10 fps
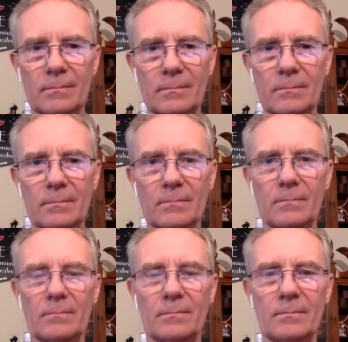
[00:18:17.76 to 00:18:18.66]

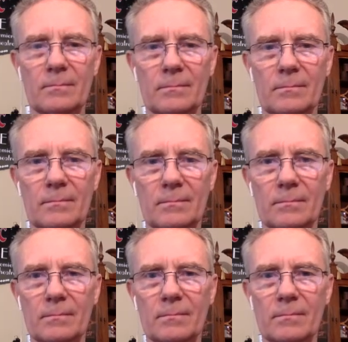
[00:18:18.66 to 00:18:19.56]

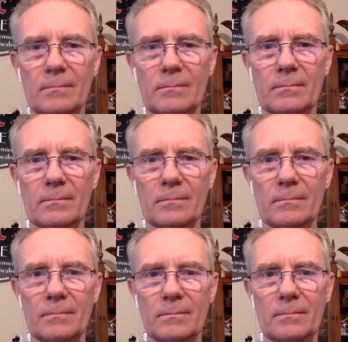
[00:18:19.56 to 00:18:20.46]

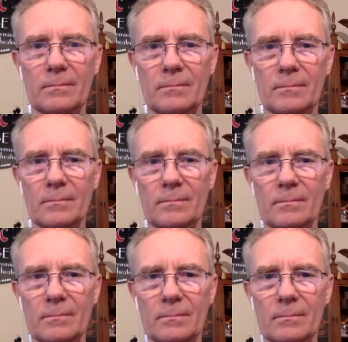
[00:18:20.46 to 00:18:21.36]

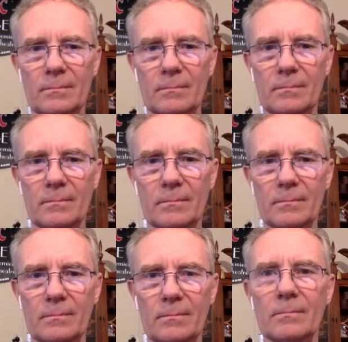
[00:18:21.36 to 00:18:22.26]

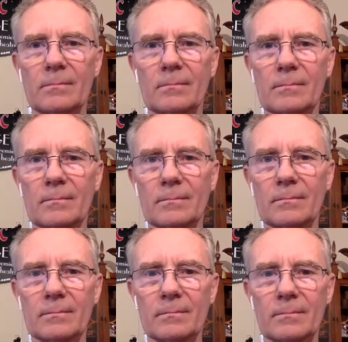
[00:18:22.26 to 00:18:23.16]

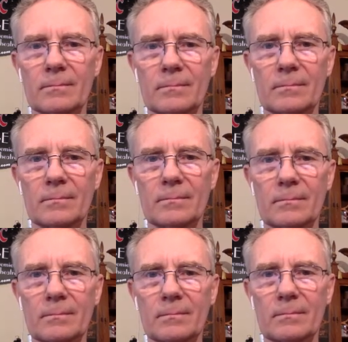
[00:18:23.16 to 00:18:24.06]

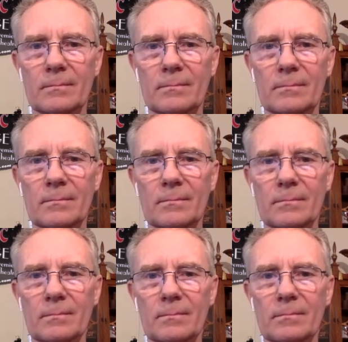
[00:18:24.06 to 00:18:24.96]

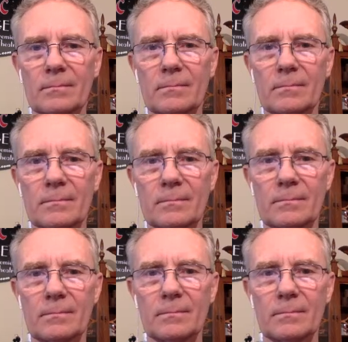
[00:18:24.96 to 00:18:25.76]
(silent)